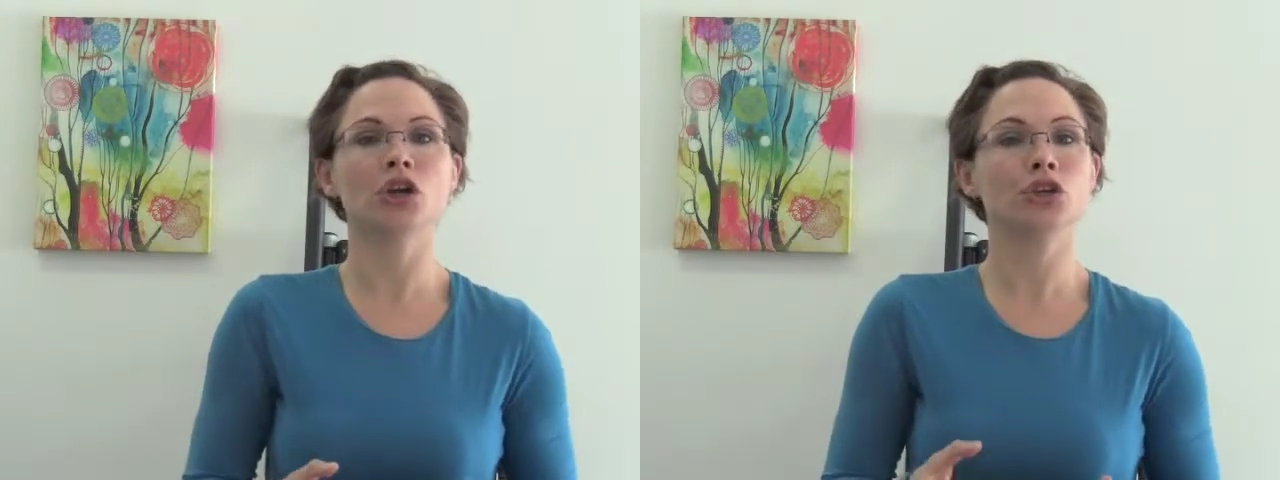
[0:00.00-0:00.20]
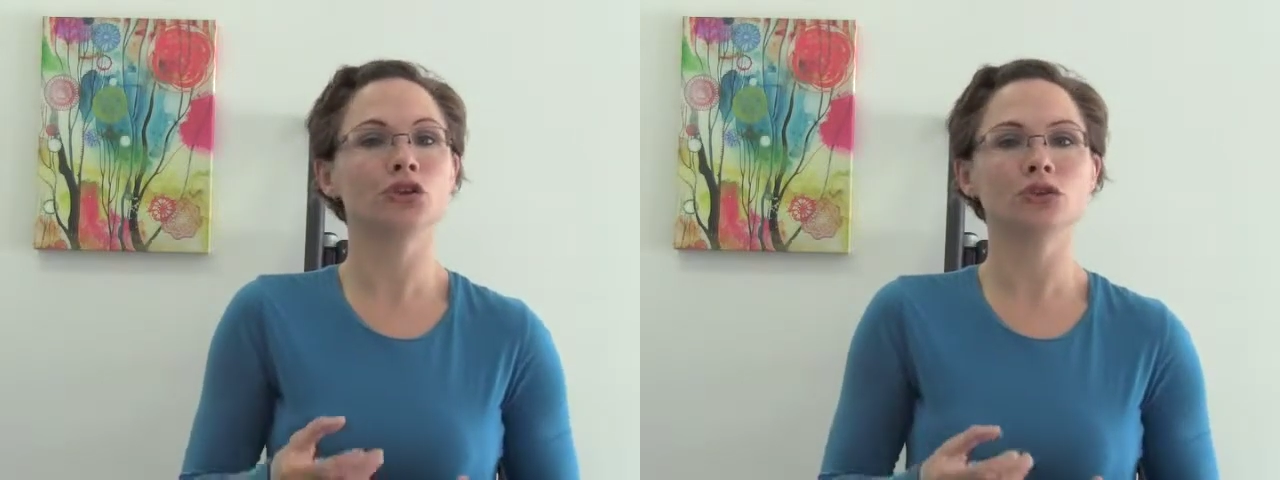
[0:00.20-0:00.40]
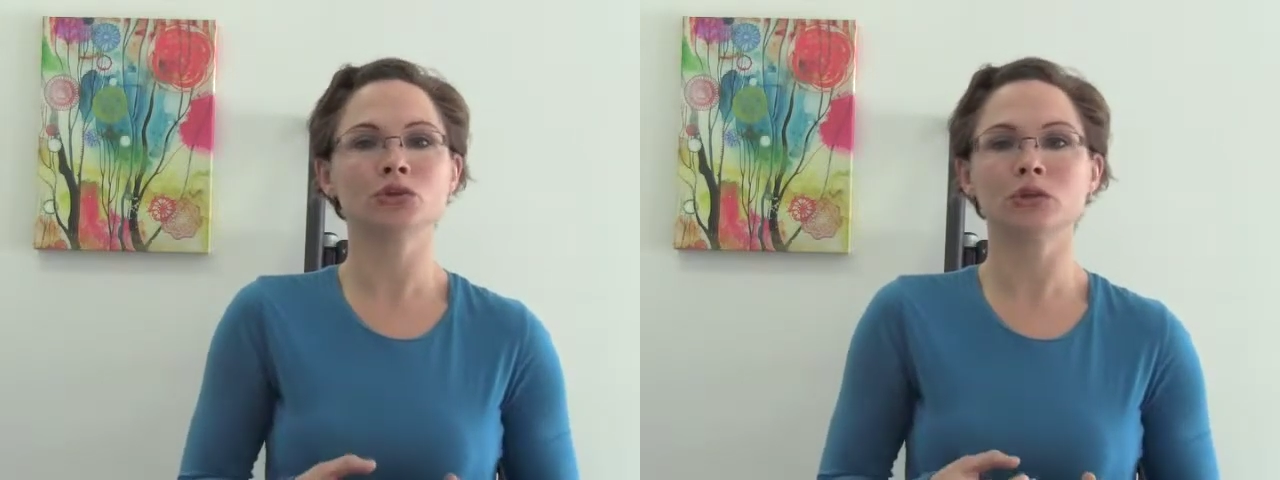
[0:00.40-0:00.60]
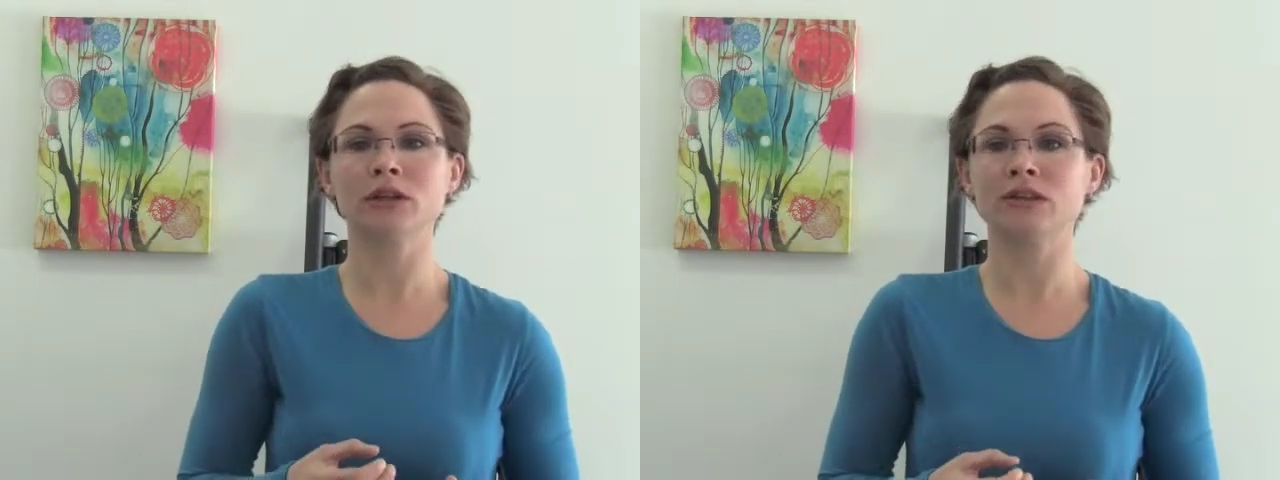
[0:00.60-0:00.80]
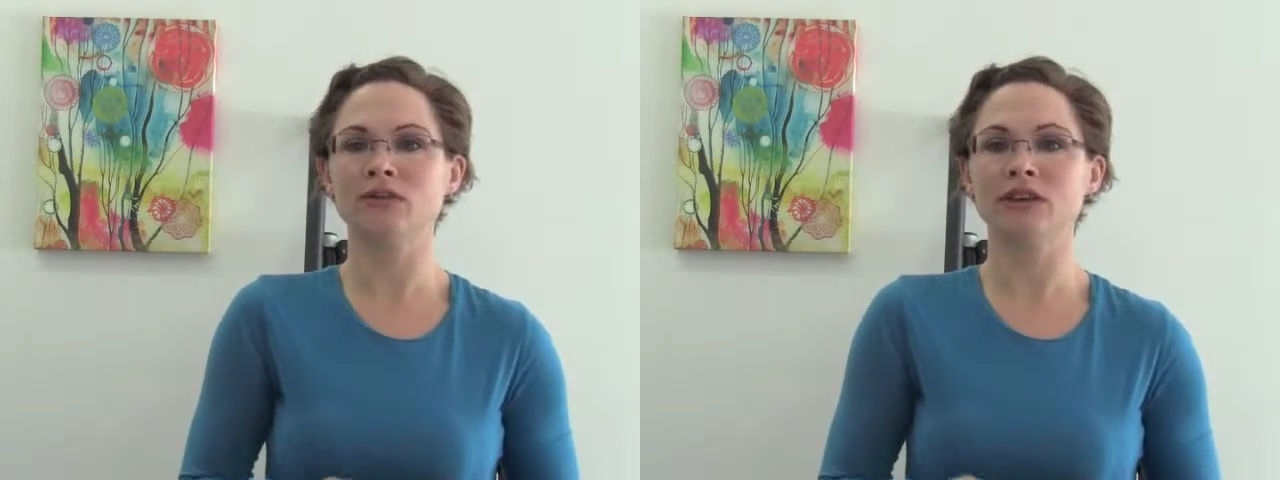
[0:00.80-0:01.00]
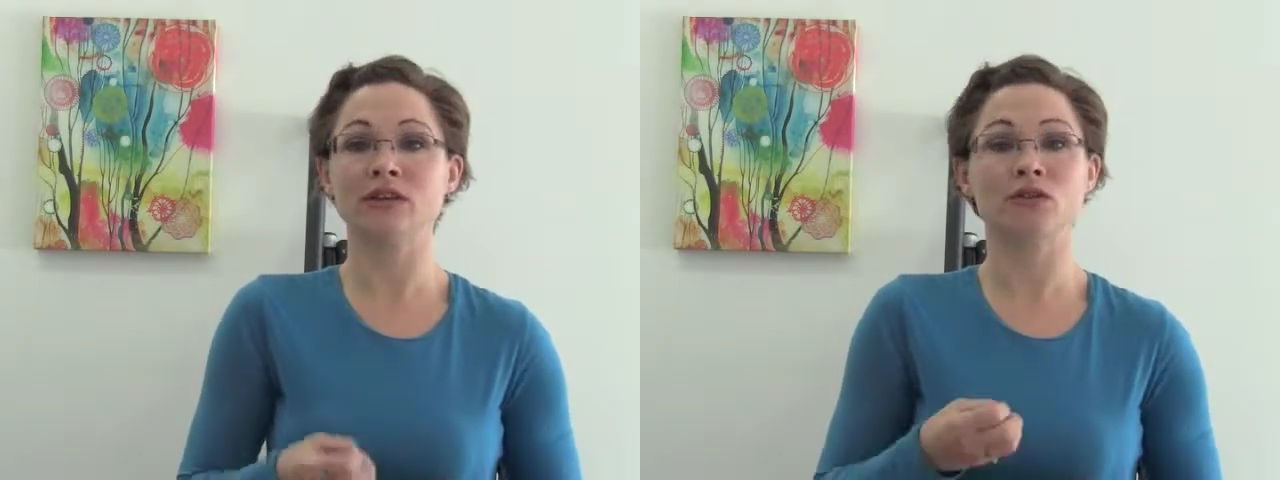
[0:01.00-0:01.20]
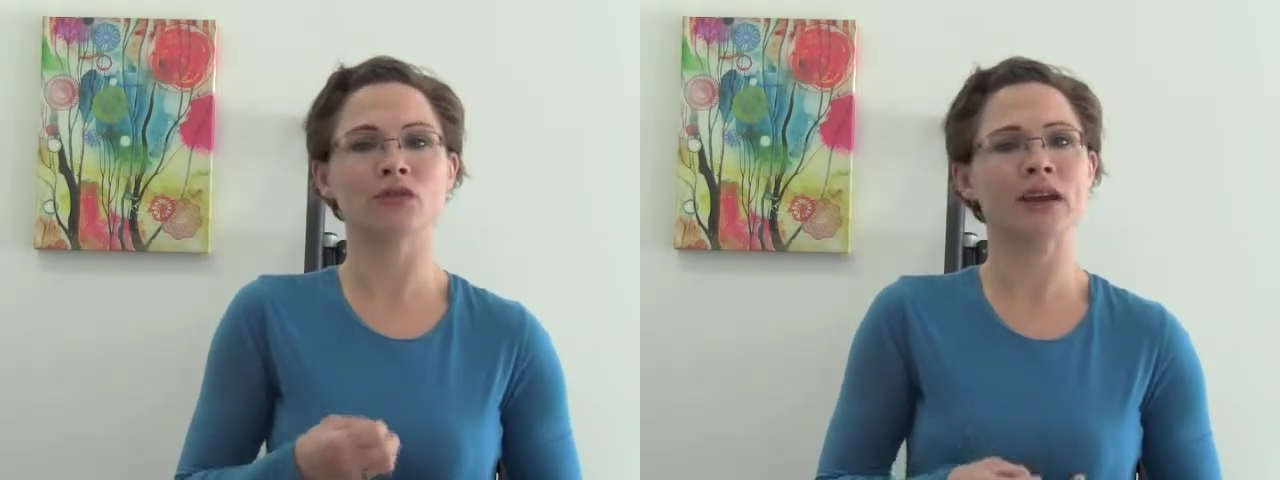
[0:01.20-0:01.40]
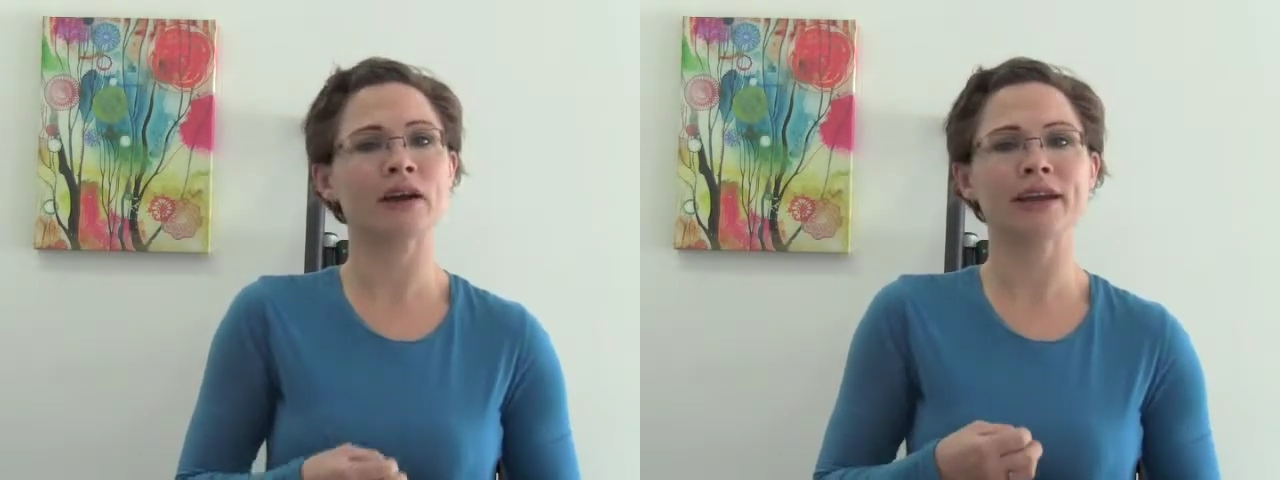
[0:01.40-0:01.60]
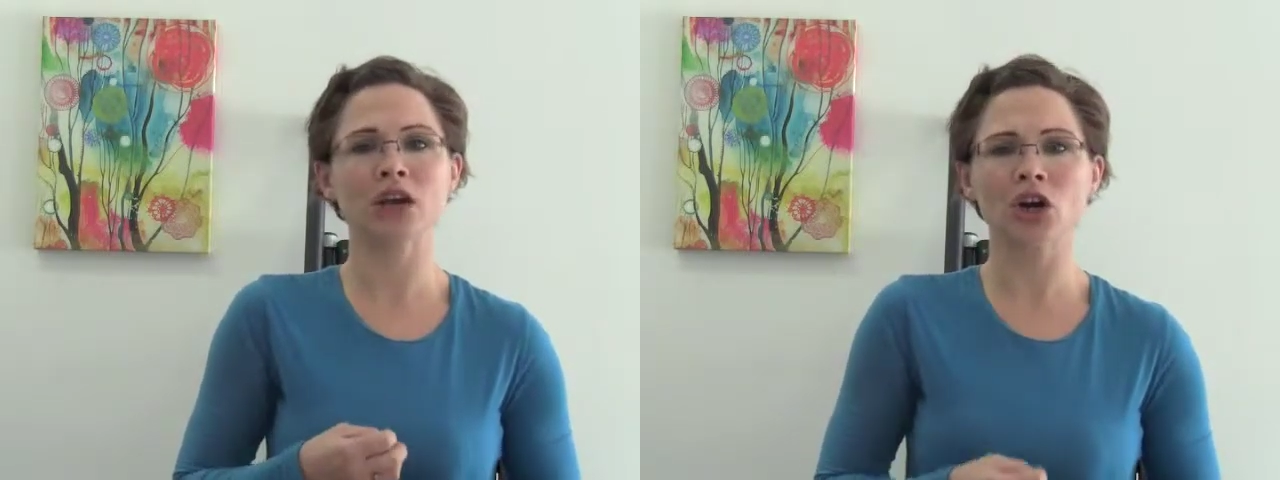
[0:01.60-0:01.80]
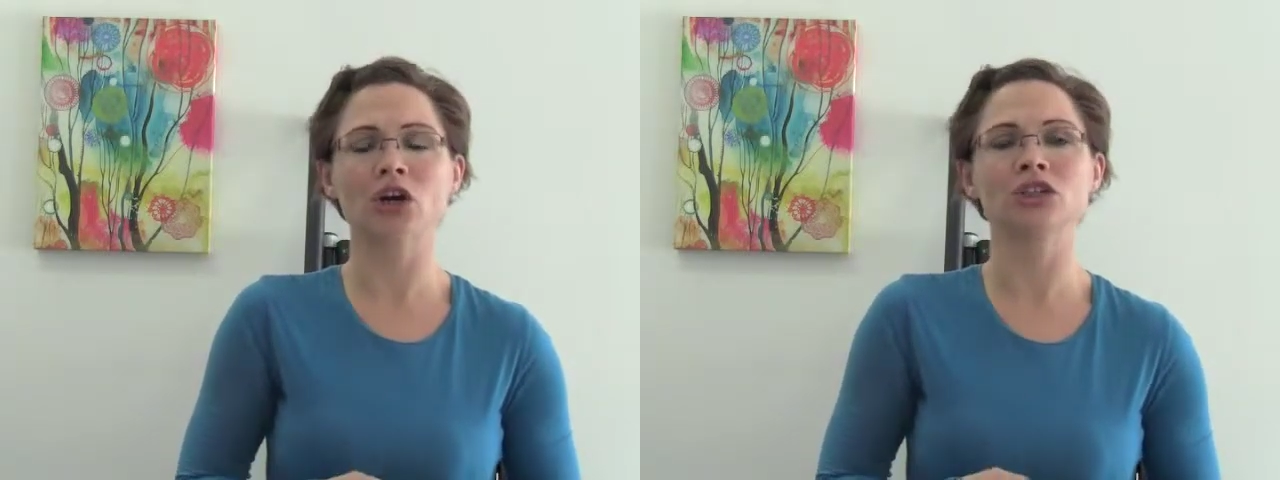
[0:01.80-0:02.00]
usually feels
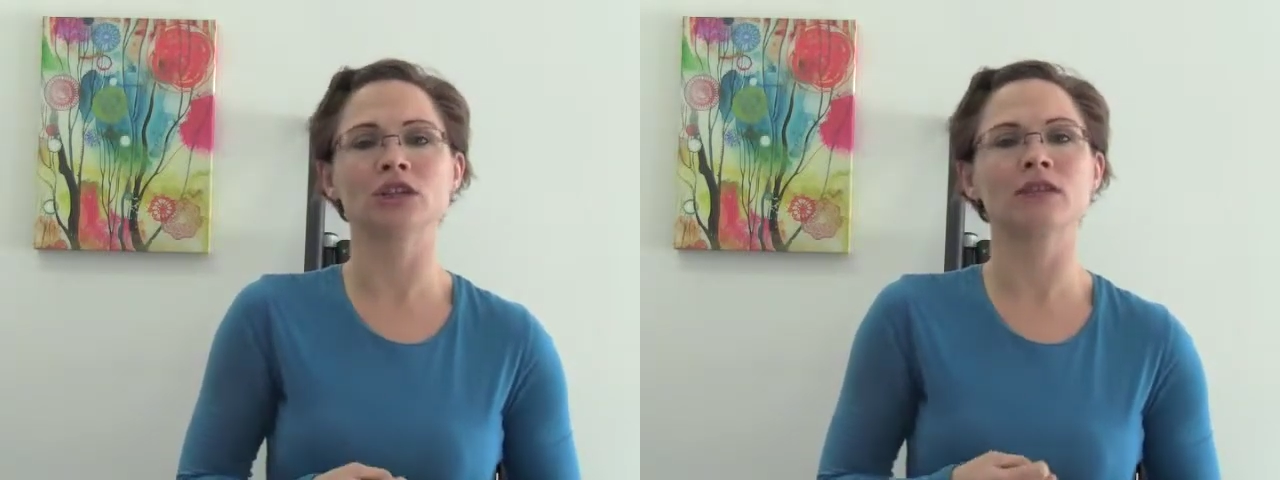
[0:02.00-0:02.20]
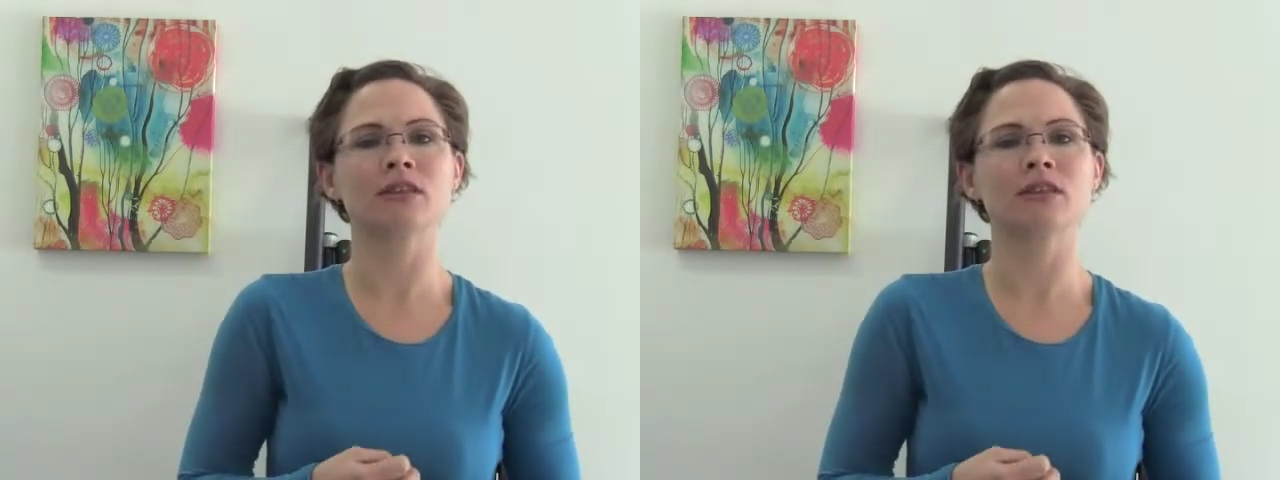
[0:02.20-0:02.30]
very urgent,